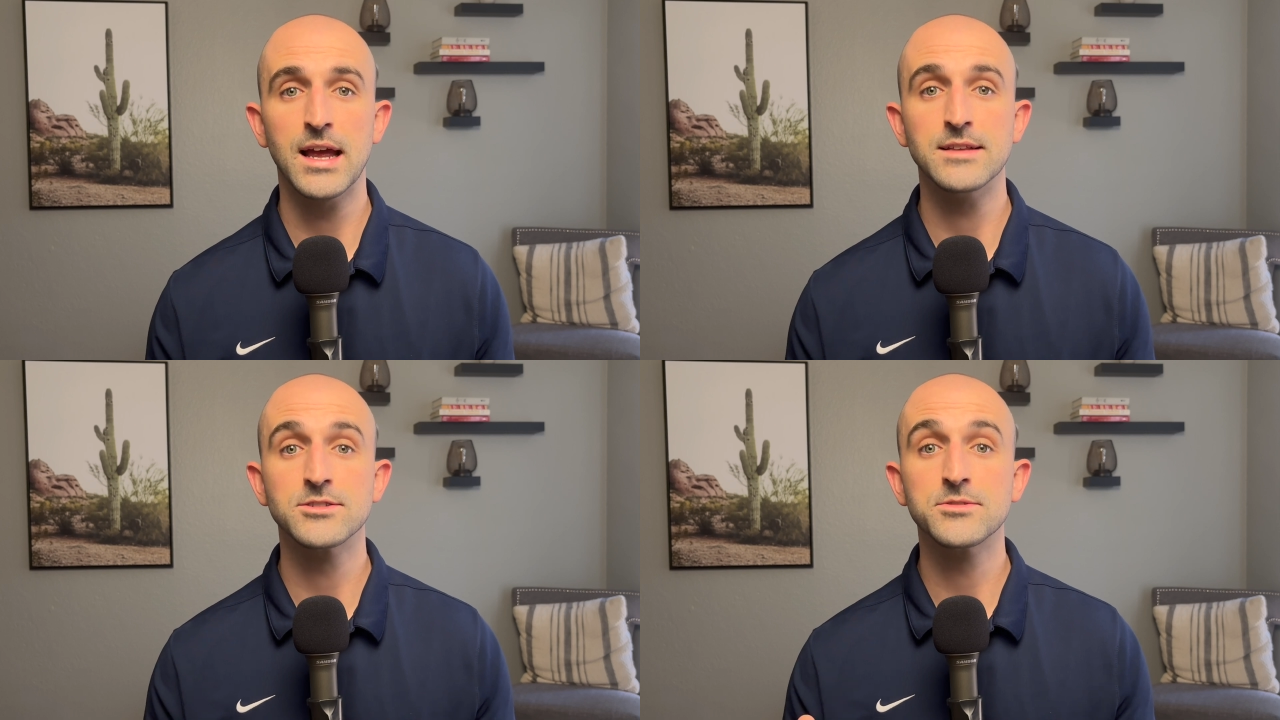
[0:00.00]

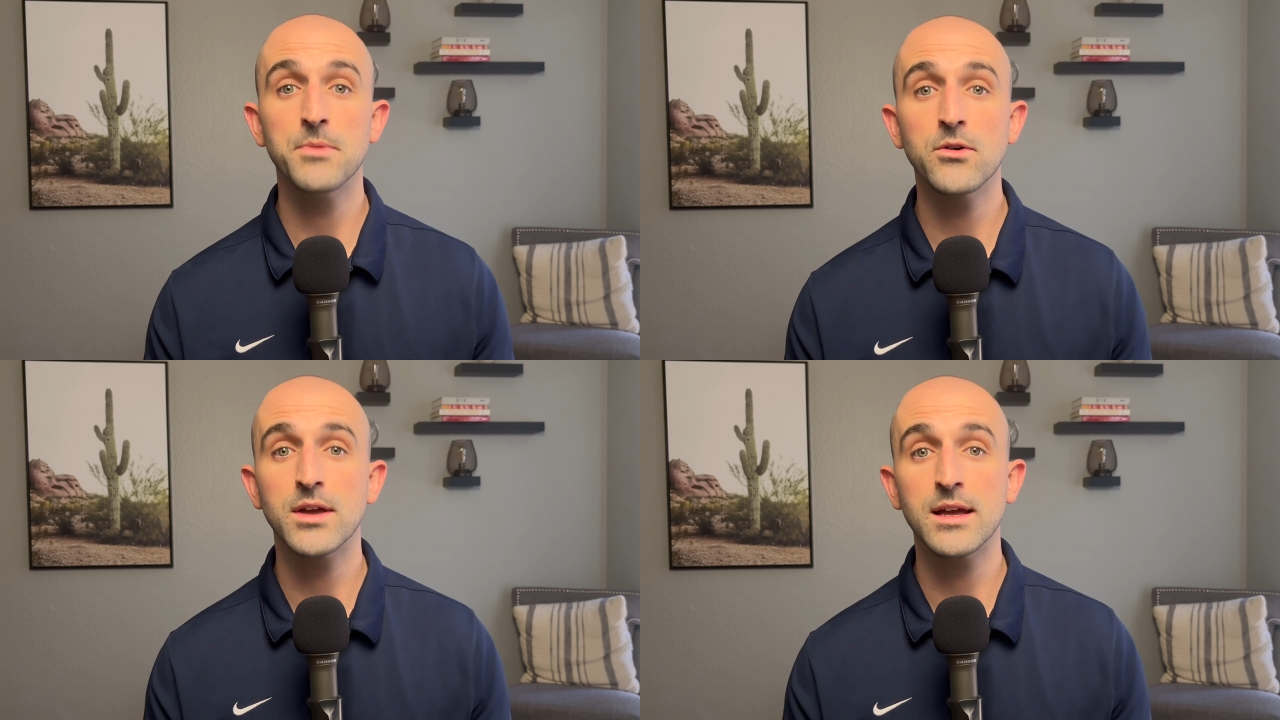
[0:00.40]
and
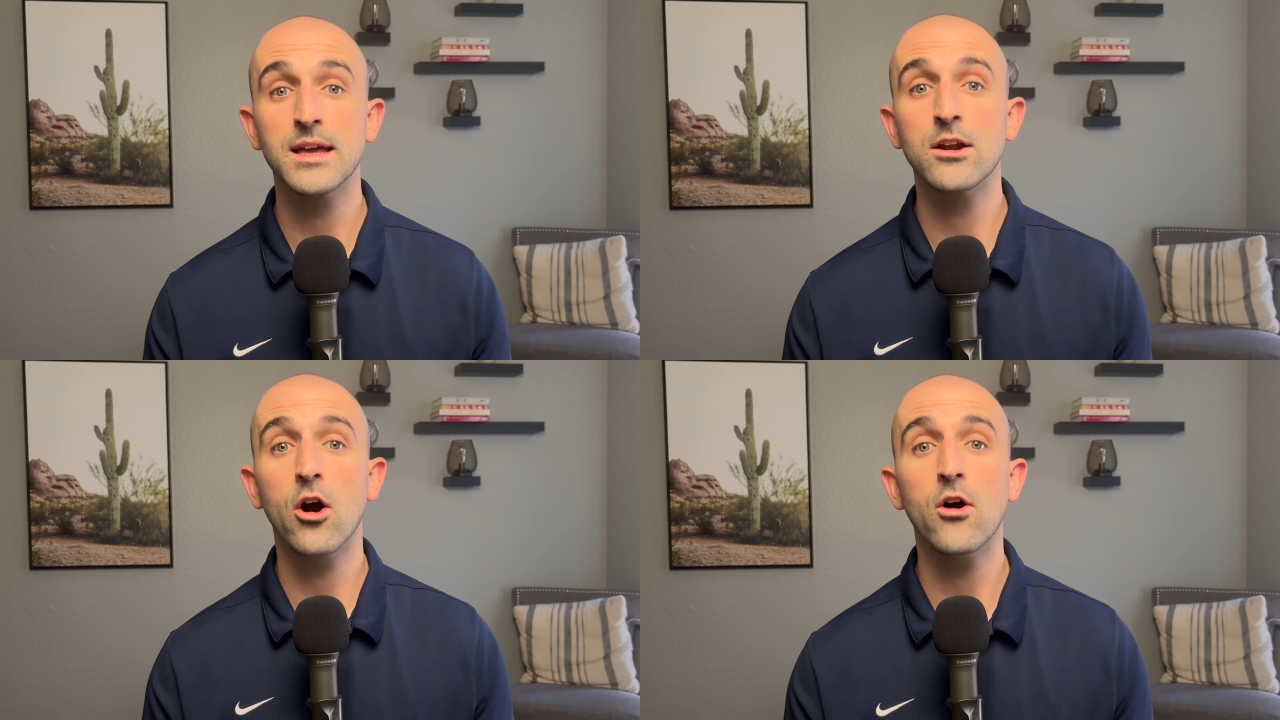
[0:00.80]
smoking
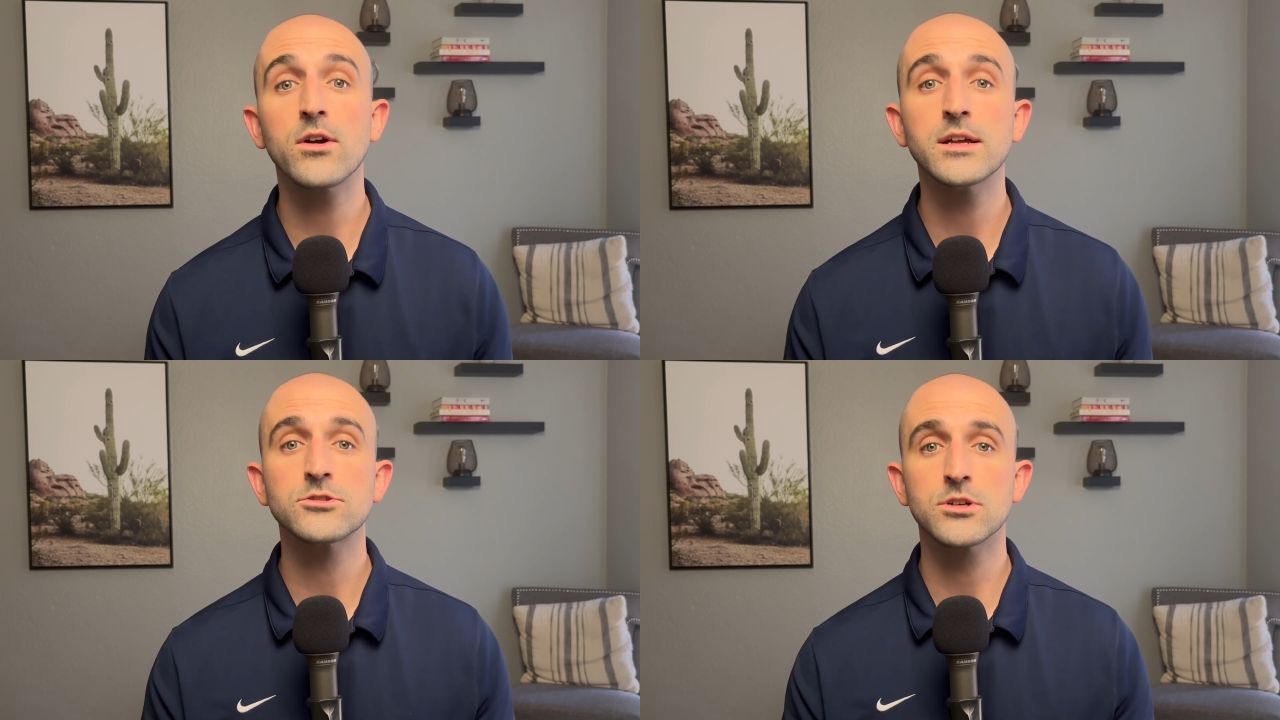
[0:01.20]
can all
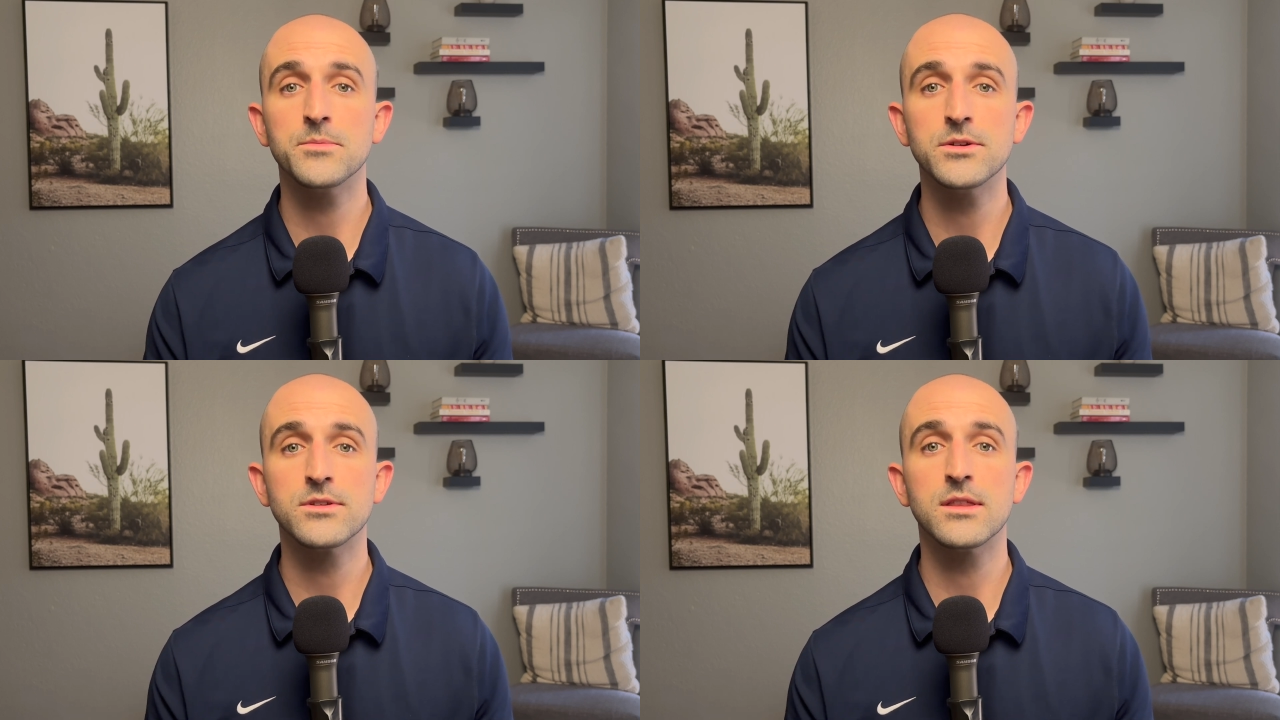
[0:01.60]

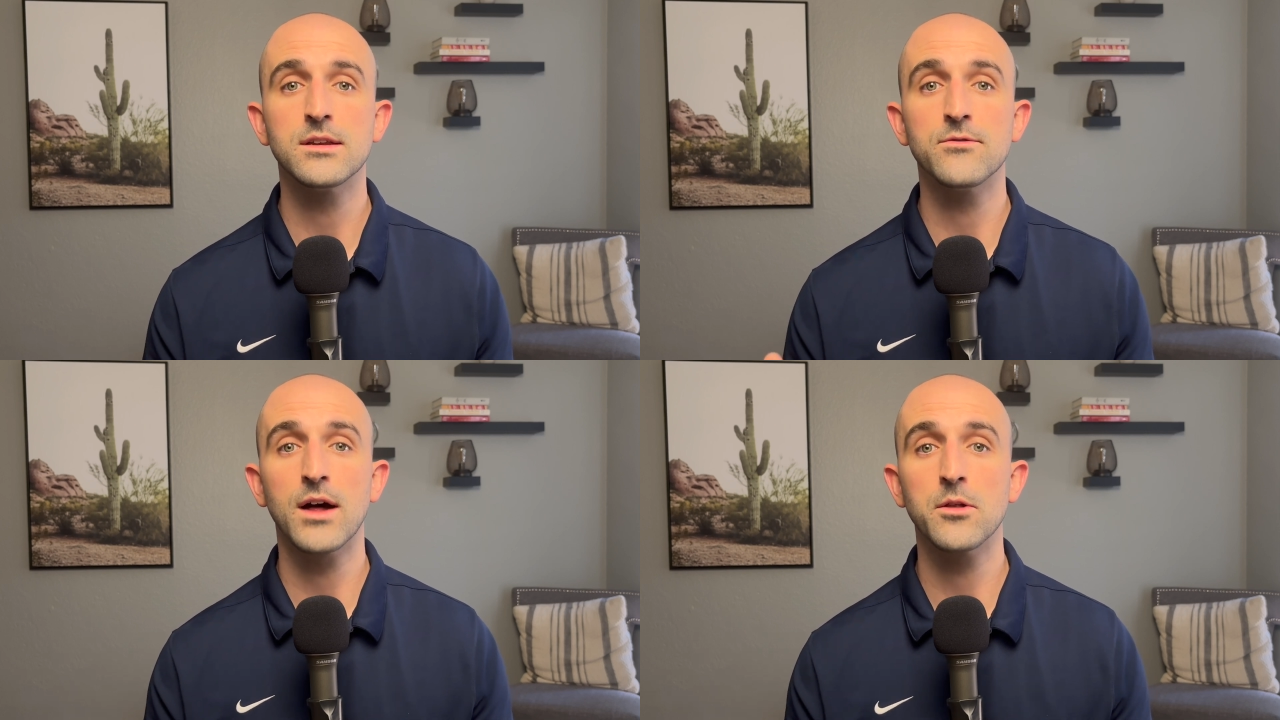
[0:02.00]
contribute to the
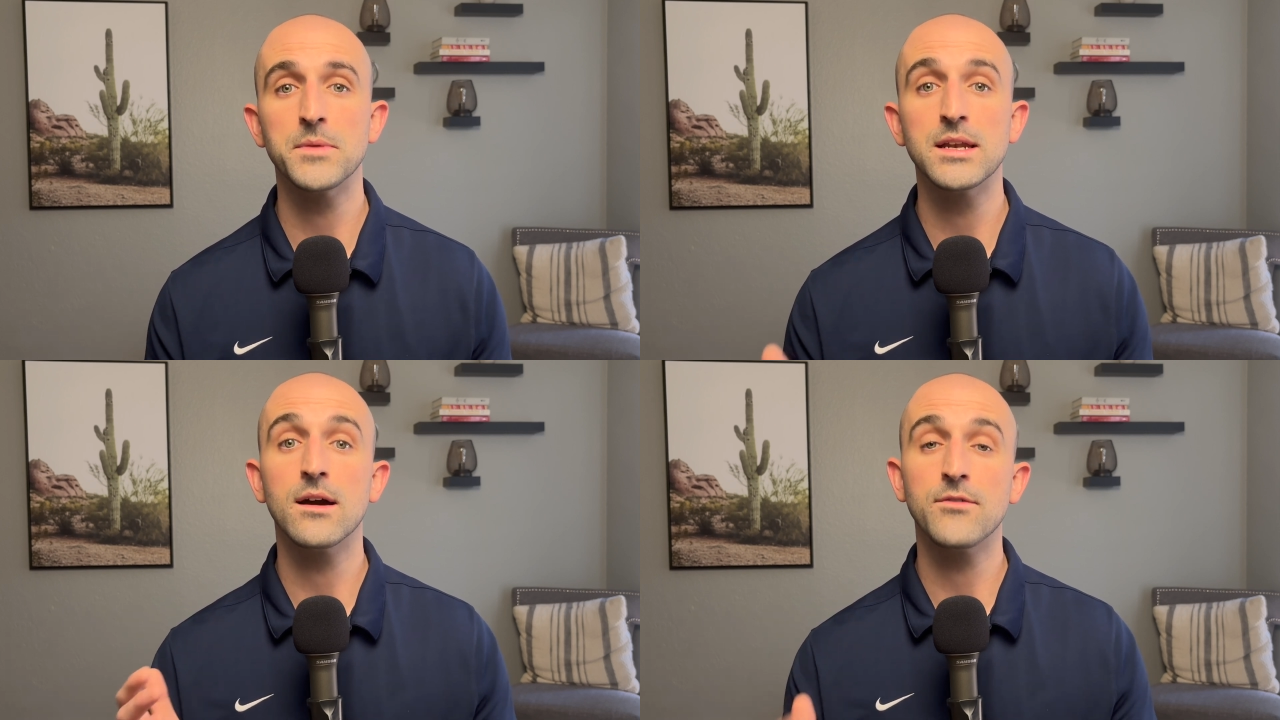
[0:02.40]

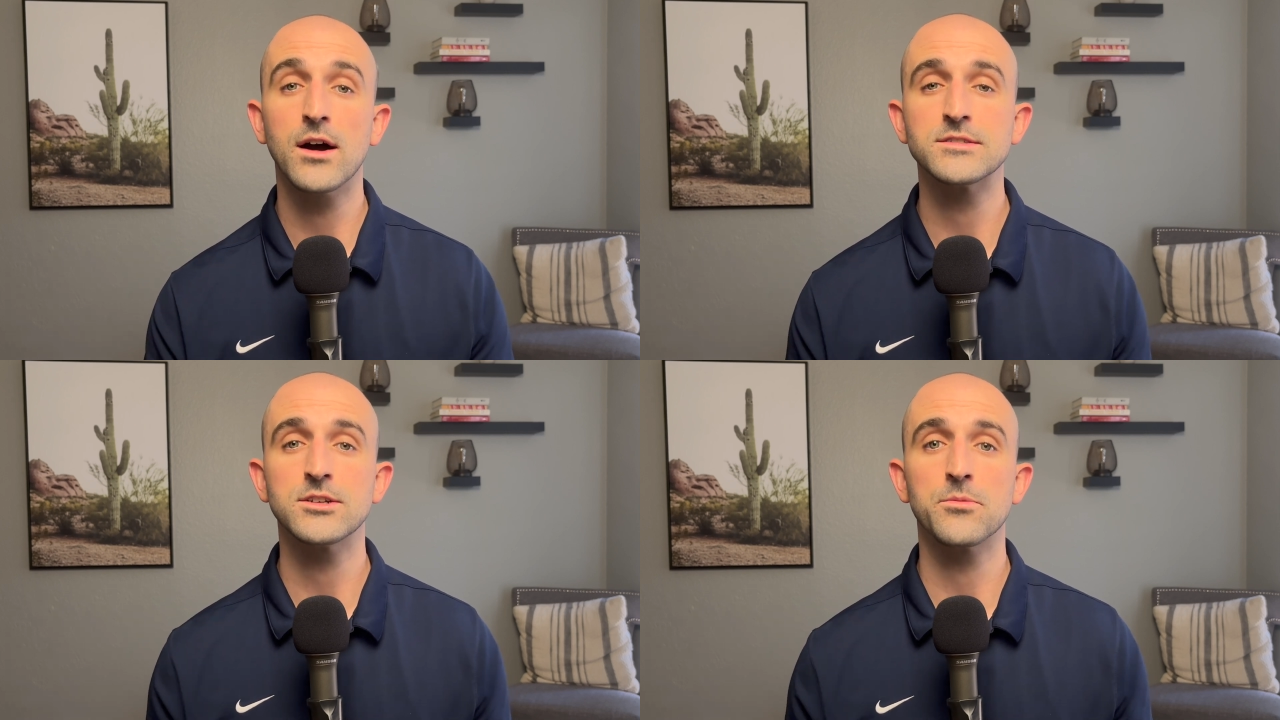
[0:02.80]
development of
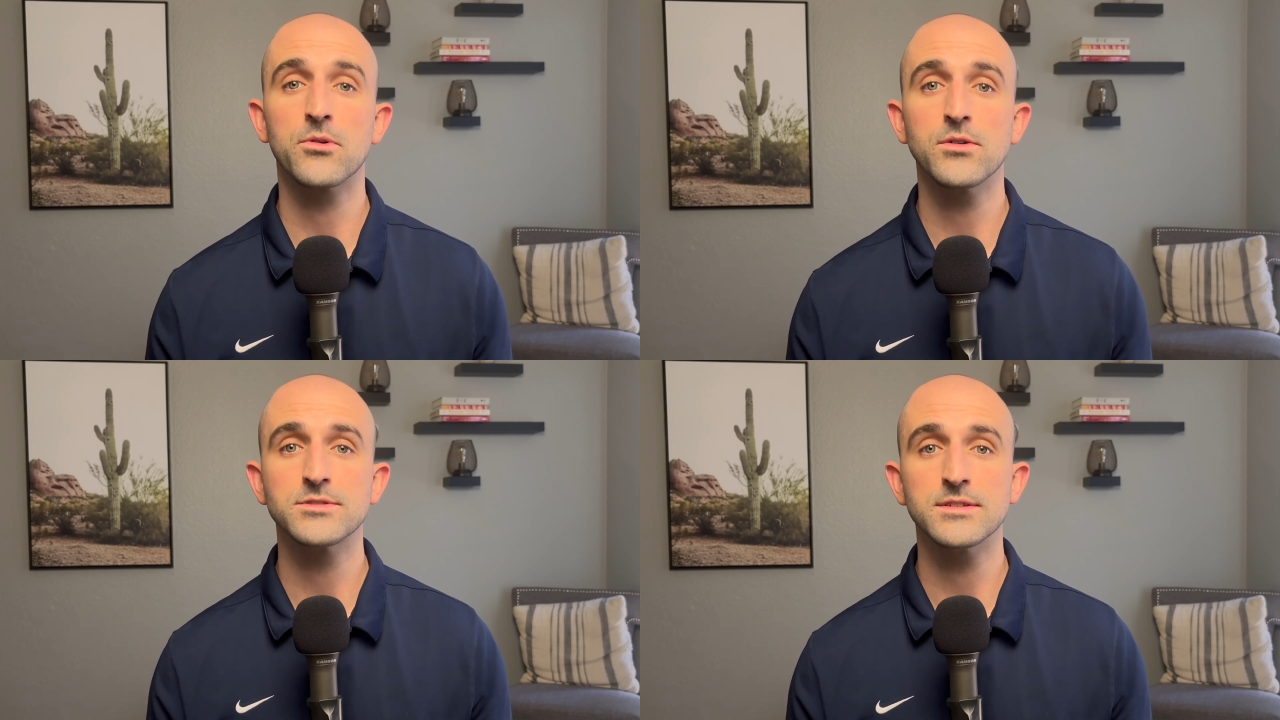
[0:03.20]

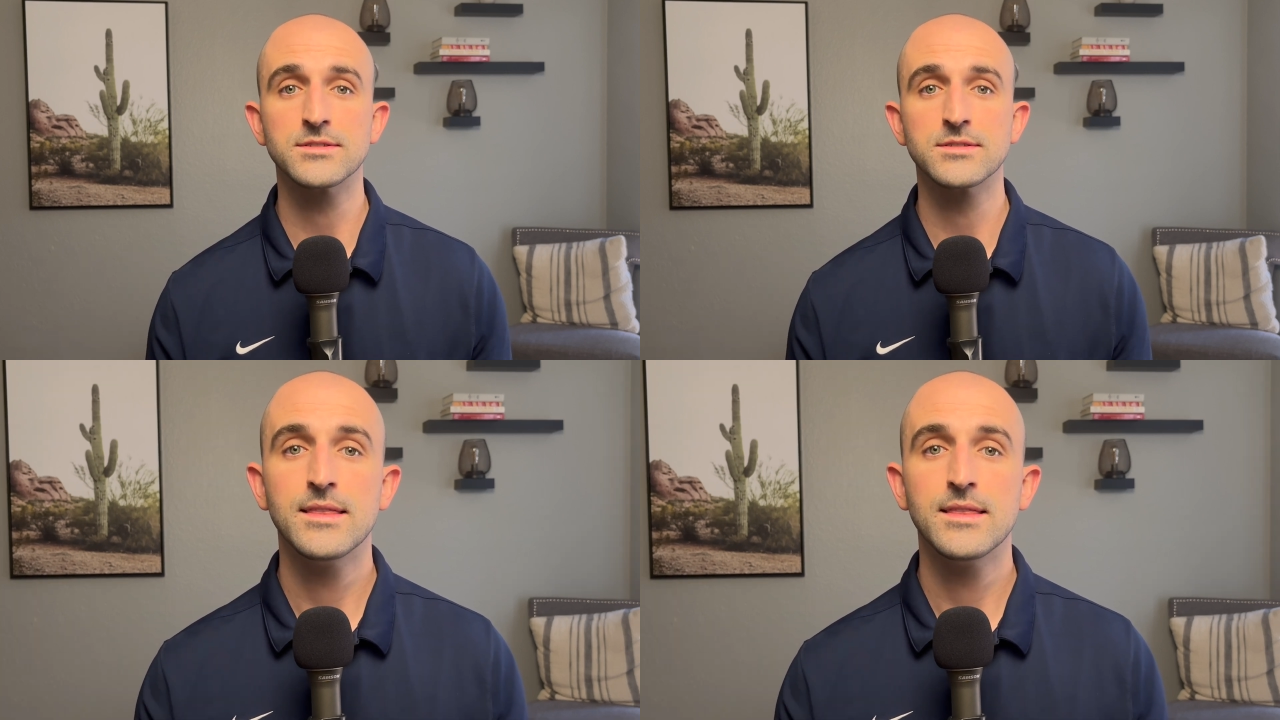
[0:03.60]
osteoporosis.